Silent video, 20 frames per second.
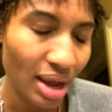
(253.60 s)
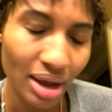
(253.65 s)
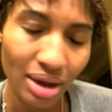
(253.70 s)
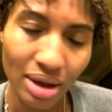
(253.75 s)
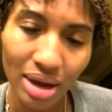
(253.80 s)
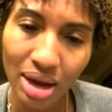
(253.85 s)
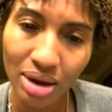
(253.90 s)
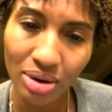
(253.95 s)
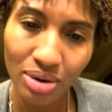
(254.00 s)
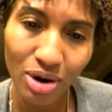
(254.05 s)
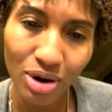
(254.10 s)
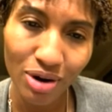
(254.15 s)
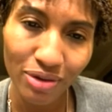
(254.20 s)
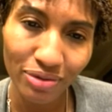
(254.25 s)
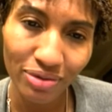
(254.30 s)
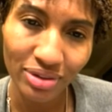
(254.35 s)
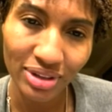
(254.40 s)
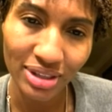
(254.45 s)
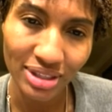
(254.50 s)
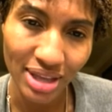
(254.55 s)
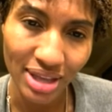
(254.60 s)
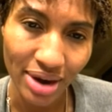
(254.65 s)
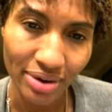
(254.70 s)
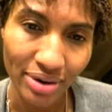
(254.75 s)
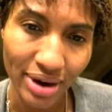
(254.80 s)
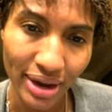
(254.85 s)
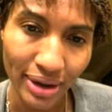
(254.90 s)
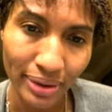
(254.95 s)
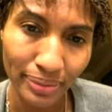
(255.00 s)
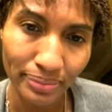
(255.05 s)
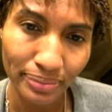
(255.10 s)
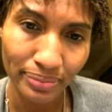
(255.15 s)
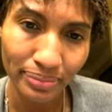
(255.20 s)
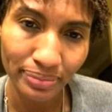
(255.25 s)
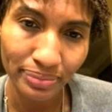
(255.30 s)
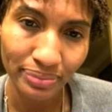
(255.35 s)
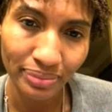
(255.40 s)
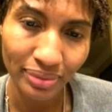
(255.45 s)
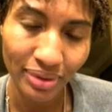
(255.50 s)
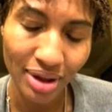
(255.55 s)
how, how awful is that, right?
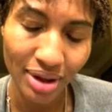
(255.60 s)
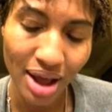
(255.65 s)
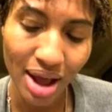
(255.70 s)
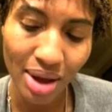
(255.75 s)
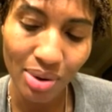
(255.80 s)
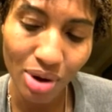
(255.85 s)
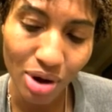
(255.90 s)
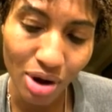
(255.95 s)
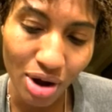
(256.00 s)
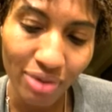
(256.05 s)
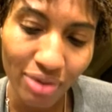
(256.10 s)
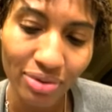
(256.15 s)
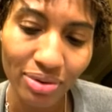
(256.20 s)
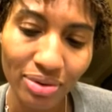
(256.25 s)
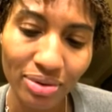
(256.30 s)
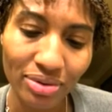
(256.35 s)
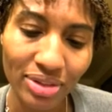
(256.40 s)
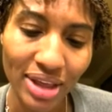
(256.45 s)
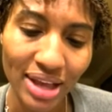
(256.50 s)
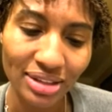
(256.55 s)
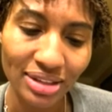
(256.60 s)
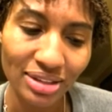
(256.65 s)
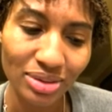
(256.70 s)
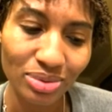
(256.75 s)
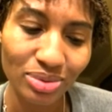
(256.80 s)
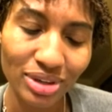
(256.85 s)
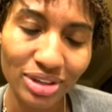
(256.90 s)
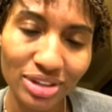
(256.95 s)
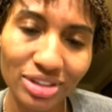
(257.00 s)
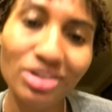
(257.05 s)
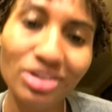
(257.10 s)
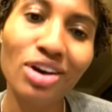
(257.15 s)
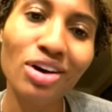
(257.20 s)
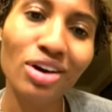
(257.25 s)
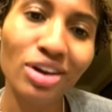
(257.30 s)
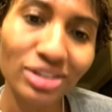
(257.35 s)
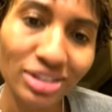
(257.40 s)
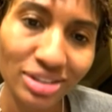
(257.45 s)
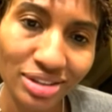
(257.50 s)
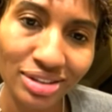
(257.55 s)
How awful that someone is
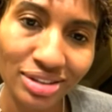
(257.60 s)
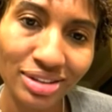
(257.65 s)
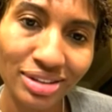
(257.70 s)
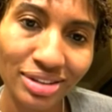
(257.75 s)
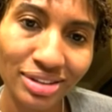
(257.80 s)
taught